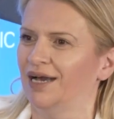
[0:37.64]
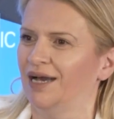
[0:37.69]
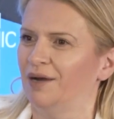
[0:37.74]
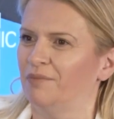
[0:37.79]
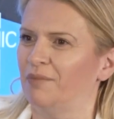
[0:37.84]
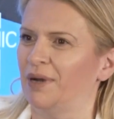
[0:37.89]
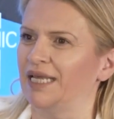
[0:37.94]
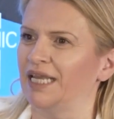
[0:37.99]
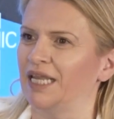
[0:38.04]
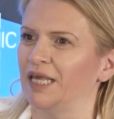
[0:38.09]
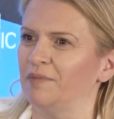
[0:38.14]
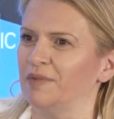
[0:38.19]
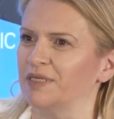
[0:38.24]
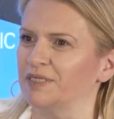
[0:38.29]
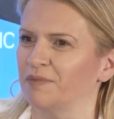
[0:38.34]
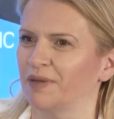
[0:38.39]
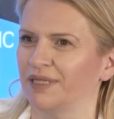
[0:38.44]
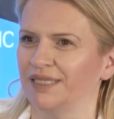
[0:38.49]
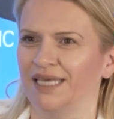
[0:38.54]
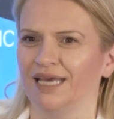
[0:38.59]
My name is
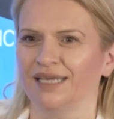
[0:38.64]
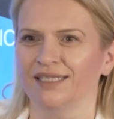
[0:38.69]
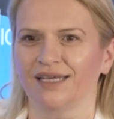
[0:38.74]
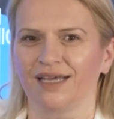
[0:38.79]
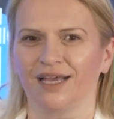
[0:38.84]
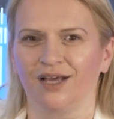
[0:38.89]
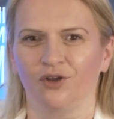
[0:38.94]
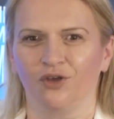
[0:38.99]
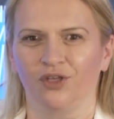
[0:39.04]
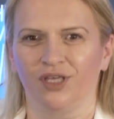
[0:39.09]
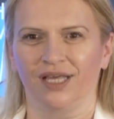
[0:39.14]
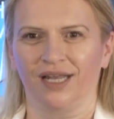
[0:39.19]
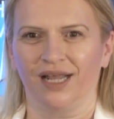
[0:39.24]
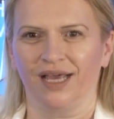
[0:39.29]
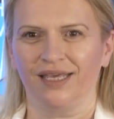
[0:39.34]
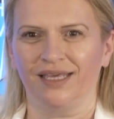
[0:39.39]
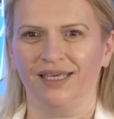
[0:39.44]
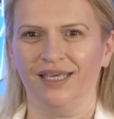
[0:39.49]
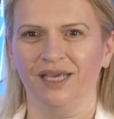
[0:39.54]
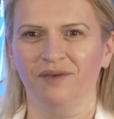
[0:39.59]
Maniana
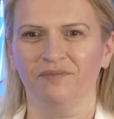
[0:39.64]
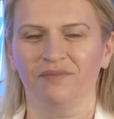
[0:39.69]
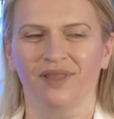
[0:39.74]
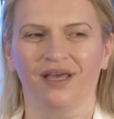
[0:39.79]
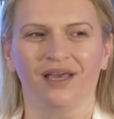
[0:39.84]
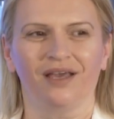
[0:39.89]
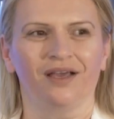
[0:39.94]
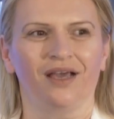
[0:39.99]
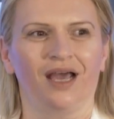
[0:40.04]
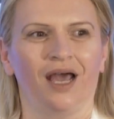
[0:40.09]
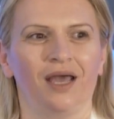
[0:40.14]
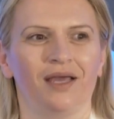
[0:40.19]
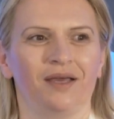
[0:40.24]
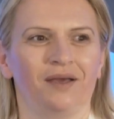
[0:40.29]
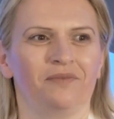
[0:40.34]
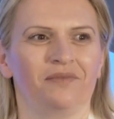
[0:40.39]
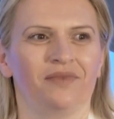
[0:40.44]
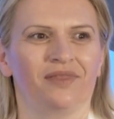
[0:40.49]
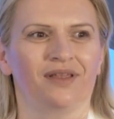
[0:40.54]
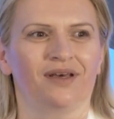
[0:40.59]
Kalogeraki, and I
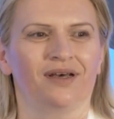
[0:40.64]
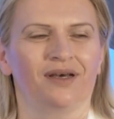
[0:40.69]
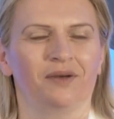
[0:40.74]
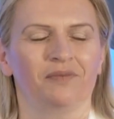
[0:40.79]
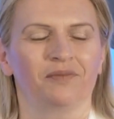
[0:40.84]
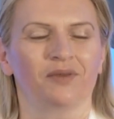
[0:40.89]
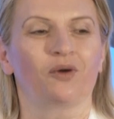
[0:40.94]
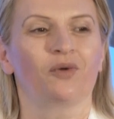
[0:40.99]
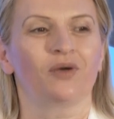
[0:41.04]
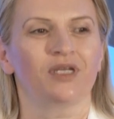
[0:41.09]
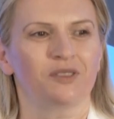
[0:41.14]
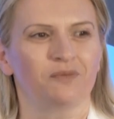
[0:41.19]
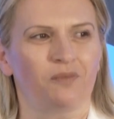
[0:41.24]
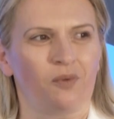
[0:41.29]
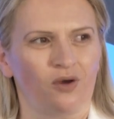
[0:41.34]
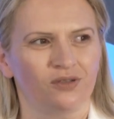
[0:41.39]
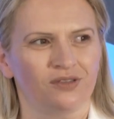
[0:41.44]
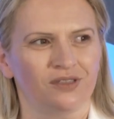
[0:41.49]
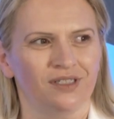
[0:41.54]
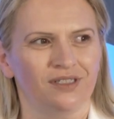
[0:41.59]
am the
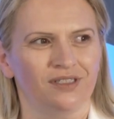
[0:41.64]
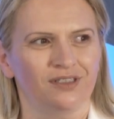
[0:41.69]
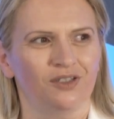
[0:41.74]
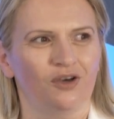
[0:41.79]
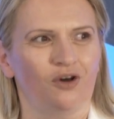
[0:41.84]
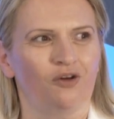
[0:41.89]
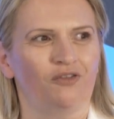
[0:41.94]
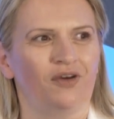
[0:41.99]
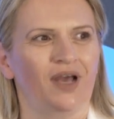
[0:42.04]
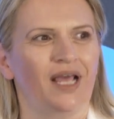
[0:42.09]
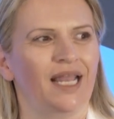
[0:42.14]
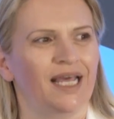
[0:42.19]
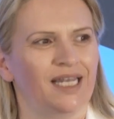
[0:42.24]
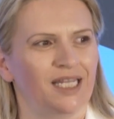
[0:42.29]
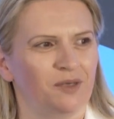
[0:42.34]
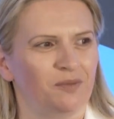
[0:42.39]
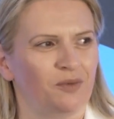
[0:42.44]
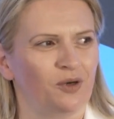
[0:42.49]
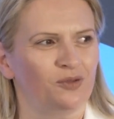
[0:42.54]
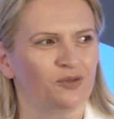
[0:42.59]
correspondent of
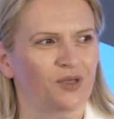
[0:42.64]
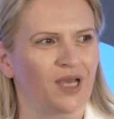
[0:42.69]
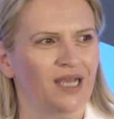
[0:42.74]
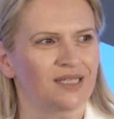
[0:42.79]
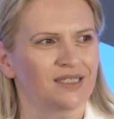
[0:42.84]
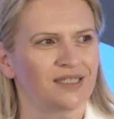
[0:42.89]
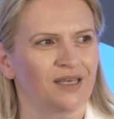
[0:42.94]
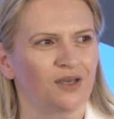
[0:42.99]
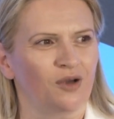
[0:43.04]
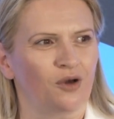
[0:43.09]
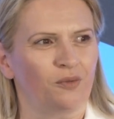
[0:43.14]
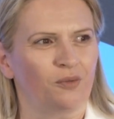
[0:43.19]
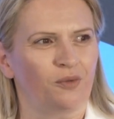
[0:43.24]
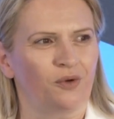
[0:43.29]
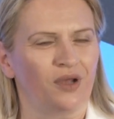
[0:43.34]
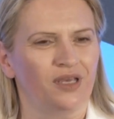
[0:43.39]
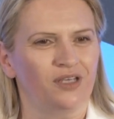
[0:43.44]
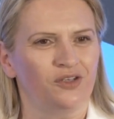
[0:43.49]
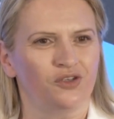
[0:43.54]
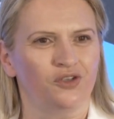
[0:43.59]
Hellenic Broadcasting
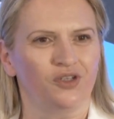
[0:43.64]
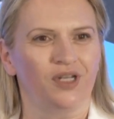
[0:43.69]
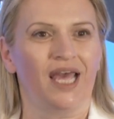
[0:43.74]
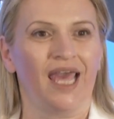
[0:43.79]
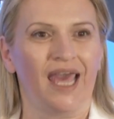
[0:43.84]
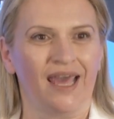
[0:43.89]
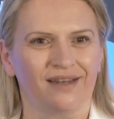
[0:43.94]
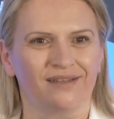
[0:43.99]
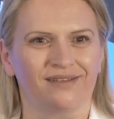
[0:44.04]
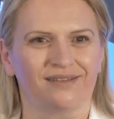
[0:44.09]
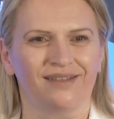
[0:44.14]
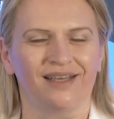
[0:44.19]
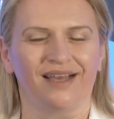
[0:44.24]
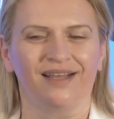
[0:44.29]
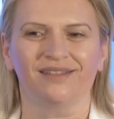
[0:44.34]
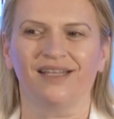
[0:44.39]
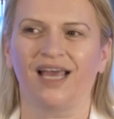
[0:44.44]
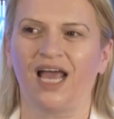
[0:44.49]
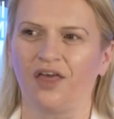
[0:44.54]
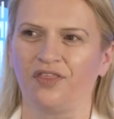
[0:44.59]
Corporation, ERT
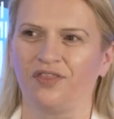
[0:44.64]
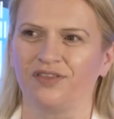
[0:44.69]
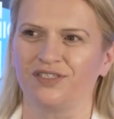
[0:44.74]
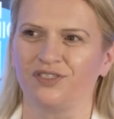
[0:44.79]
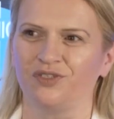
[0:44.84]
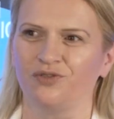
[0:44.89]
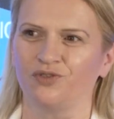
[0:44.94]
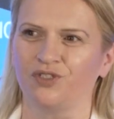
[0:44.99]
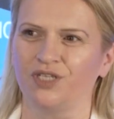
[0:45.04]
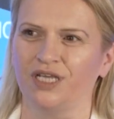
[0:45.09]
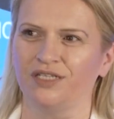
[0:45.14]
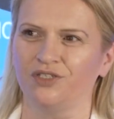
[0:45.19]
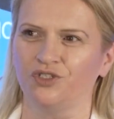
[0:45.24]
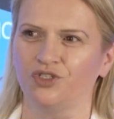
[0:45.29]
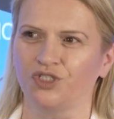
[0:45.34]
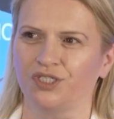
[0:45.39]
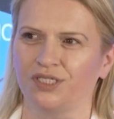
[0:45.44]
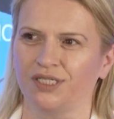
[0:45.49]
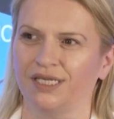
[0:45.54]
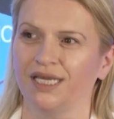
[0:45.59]
and Athens News
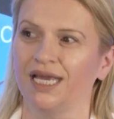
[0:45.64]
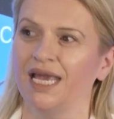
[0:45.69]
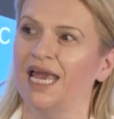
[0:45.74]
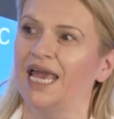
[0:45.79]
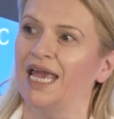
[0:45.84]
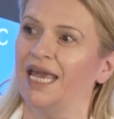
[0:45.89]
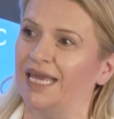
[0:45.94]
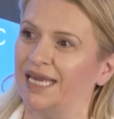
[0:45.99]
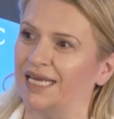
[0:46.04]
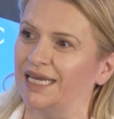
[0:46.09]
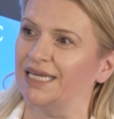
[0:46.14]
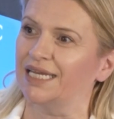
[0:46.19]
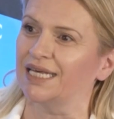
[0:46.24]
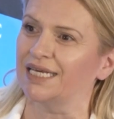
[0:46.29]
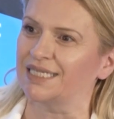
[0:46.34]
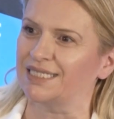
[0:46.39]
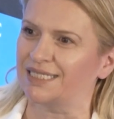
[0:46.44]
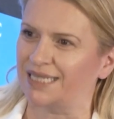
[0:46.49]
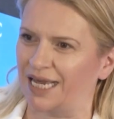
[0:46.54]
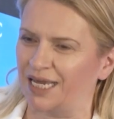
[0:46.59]
Agency in
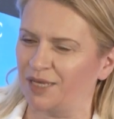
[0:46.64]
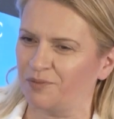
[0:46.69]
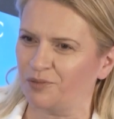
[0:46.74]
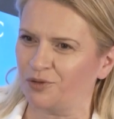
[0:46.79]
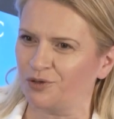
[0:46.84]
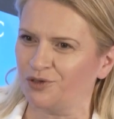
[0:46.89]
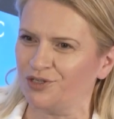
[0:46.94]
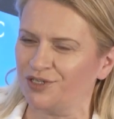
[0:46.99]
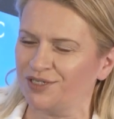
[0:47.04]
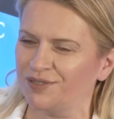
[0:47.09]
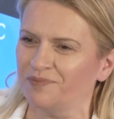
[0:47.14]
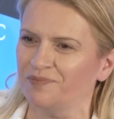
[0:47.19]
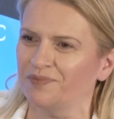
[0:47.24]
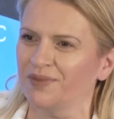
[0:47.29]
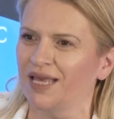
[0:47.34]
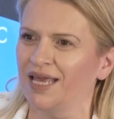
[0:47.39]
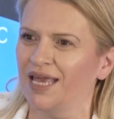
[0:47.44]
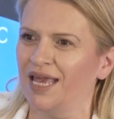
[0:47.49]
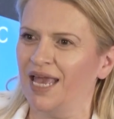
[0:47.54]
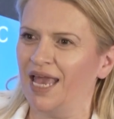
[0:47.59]
Cyprus.
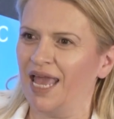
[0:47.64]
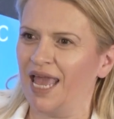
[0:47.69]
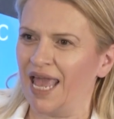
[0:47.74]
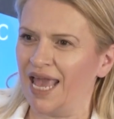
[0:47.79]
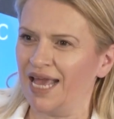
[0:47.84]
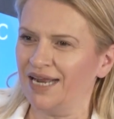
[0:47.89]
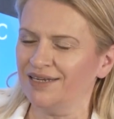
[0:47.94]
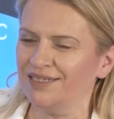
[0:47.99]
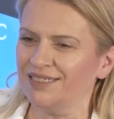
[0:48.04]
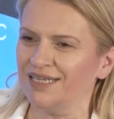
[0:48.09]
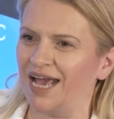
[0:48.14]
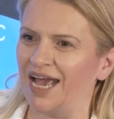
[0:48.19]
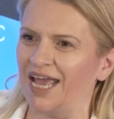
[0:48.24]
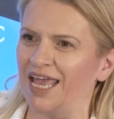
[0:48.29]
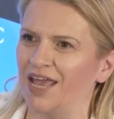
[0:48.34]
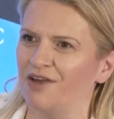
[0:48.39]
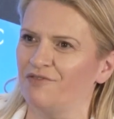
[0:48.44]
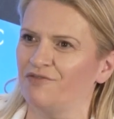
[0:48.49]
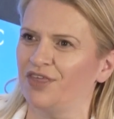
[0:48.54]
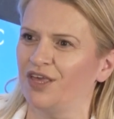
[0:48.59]
And I
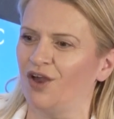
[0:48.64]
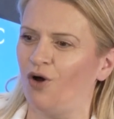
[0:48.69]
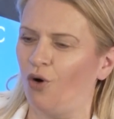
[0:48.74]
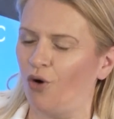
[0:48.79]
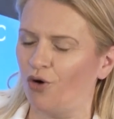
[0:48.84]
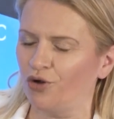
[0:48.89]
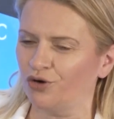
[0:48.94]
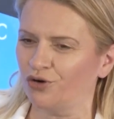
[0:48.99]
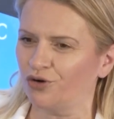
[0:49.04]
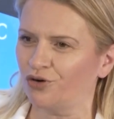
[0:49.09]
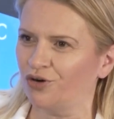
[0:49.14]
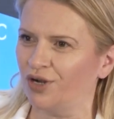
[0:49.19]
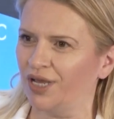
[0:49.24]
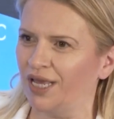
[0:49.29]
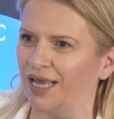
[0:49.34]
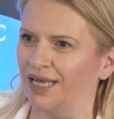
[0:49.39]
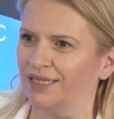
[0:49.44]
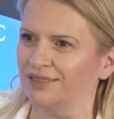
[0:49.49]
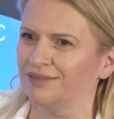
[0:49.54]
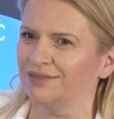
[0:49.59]
have the honor
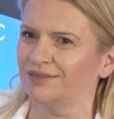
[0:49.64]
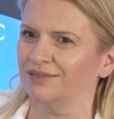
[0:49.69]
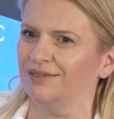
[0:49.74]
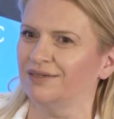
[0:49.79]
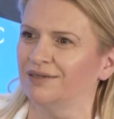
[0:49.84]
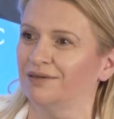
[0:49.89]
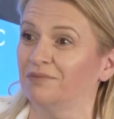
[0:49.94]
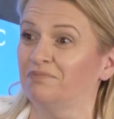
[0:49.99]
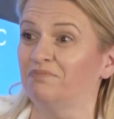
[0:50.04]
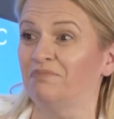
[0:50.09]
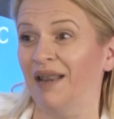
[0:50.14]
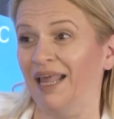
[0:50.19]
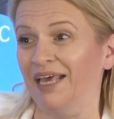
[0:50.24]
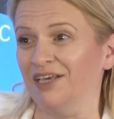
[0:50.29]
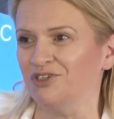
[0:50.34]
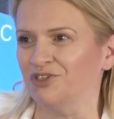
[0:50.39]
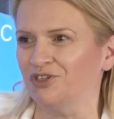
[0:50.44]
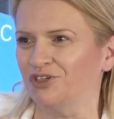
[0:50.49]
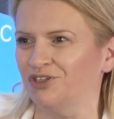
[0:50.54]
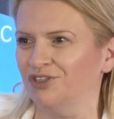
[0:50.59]
and
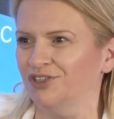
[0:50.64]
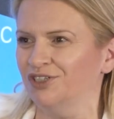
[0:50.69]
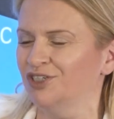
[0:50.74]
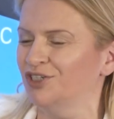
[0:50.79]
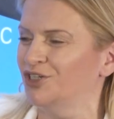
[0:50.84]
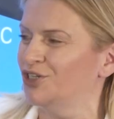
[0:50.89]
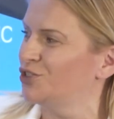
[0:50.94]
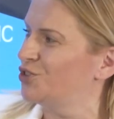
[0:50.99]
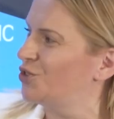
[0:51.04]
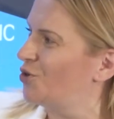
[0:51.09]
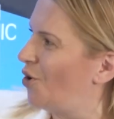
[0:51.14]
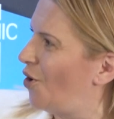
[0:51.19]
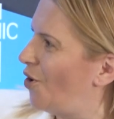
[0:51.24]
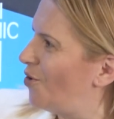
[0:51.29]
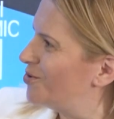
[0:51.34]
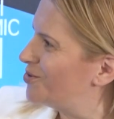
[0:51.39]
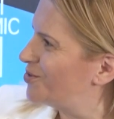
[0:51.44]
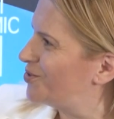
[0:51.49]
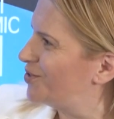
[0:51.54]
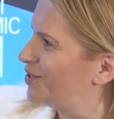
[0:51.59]
pleasure to
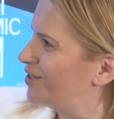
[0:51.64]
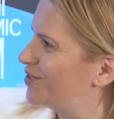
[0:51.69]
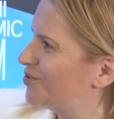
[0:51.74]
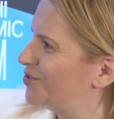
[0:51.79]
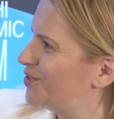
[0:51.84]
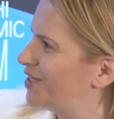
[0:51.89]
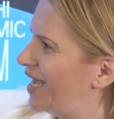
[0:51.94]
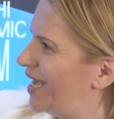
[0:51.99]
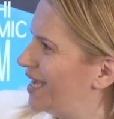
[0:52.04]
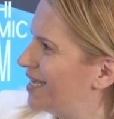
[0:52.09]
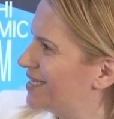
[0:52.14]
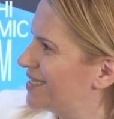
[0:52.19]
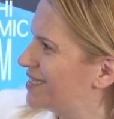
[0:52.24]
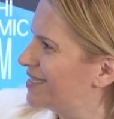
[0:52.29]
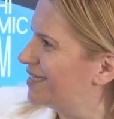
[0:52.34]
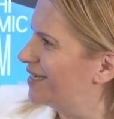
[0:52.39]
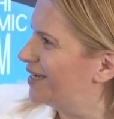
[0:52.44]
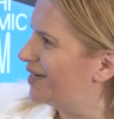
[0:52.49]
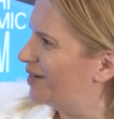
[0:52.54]
host today's